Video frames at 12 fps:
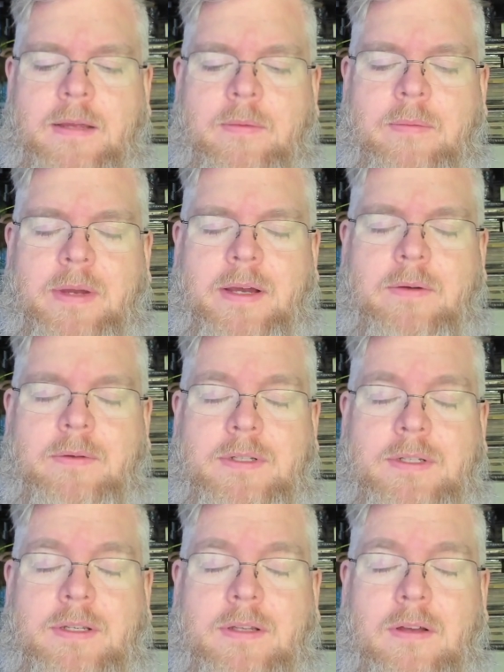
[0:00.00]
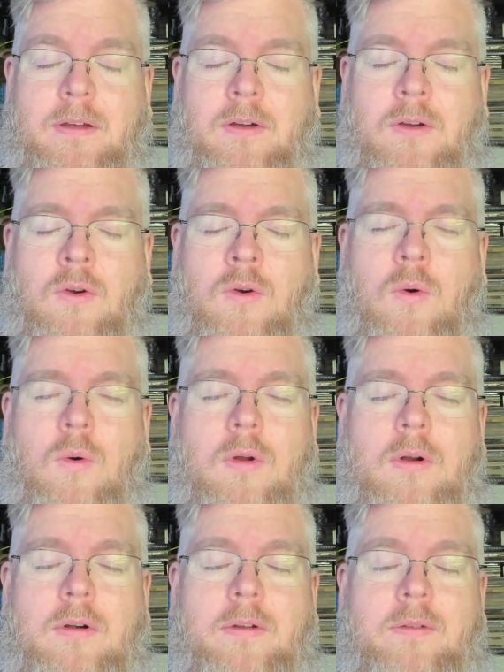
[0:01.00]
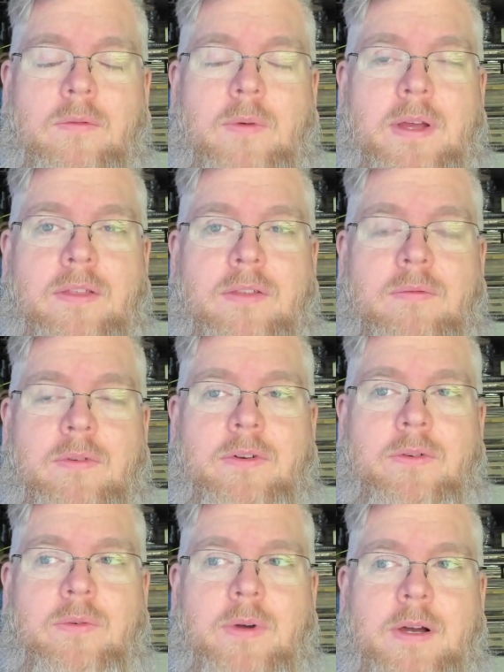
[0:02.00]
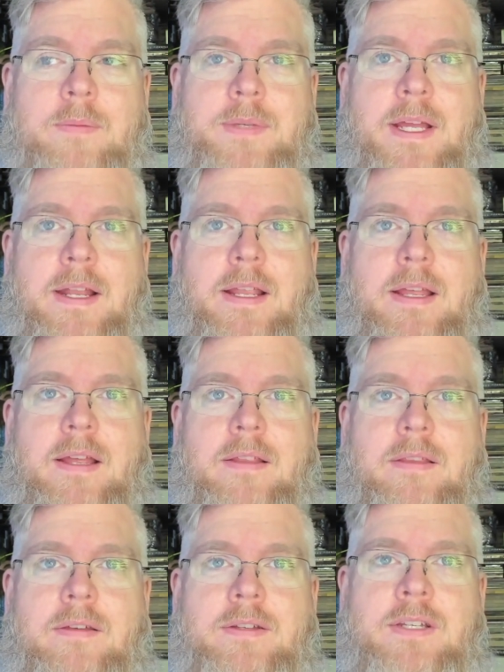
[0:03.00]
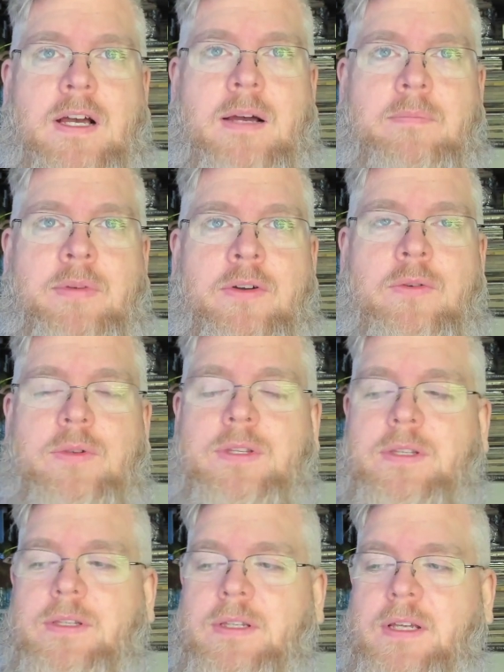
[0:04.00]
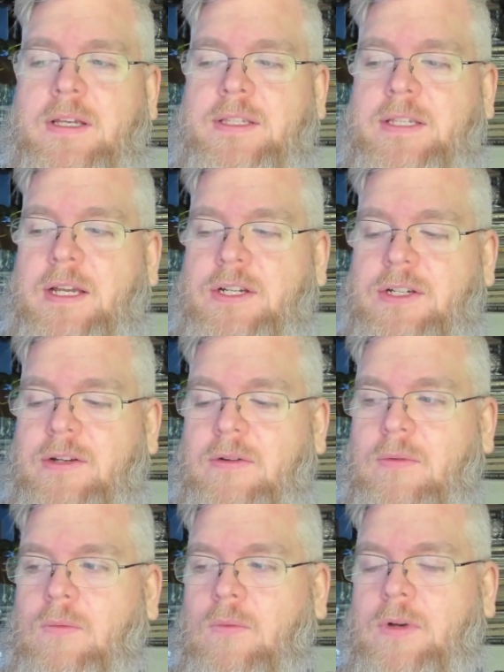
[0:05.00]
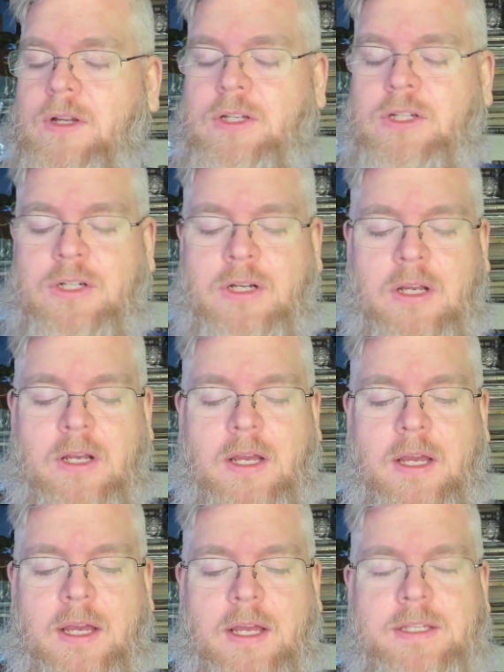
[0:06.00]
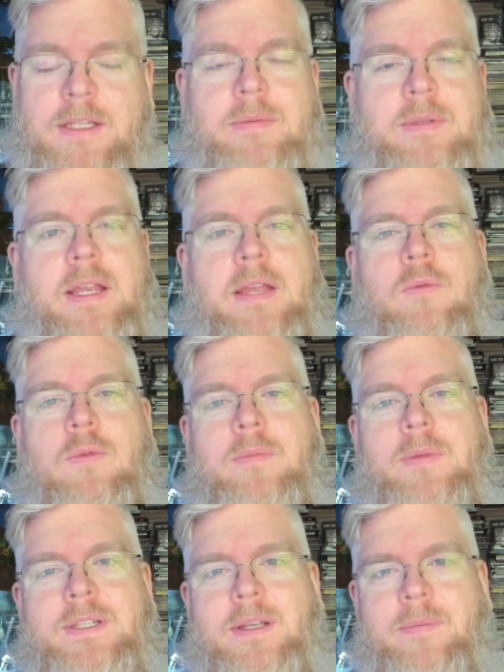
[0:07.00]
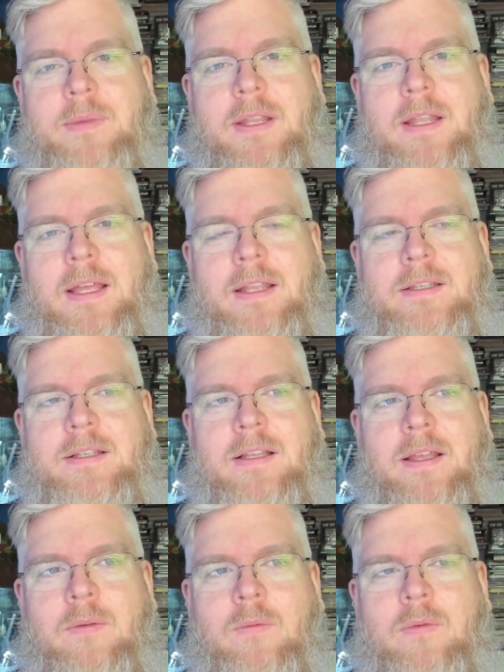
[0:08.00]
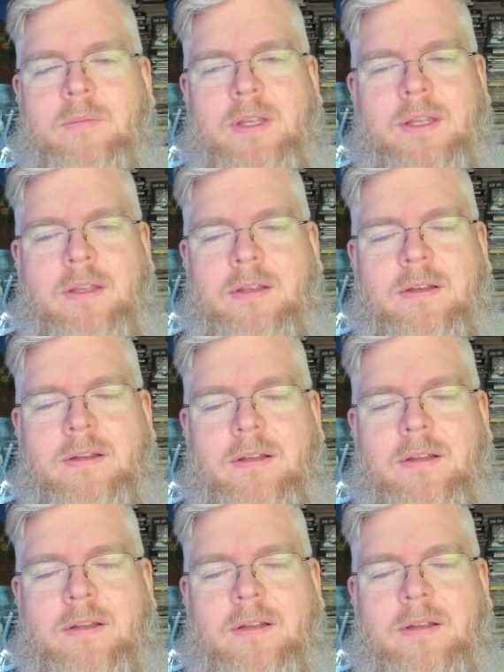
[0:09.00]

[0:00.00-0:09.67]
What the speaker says: am about a quarter of the way through updating the top posts section, which seems like it wouldn't be something that like would be